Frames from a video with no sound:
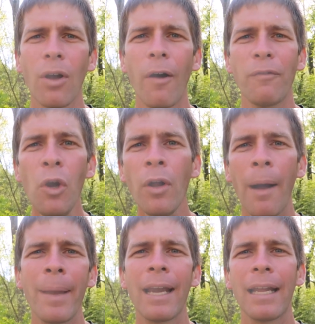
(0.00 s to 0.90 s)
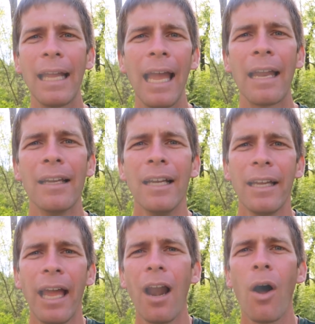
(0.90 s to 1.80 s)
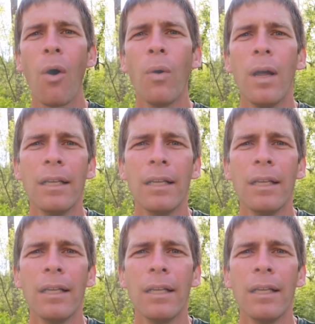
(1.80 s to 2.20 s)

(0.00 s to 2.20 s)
So if you come in and get you know,